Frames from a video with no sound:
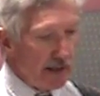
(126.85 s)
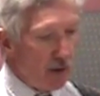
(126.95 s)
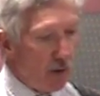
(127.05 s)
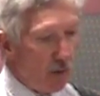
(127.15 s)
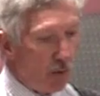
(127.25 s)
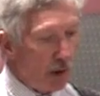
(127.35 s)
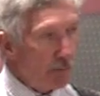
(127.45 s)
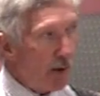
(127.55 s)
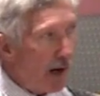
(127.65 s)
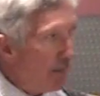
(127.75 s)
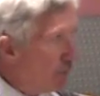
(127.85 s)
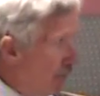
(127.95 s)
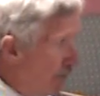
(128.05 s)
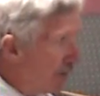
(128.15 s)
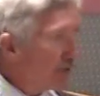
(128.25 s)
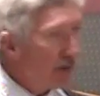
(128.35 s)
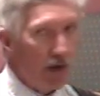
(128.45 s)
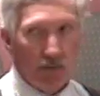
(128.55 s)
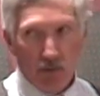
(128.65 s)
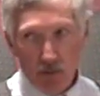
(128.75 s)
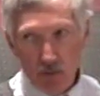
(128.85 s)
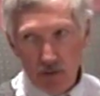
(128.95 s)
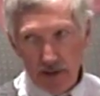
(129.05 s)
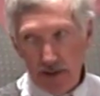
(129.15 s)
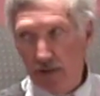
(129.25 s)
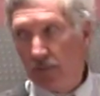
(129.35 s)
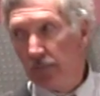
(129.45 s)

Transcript: Or by movements of the whole head.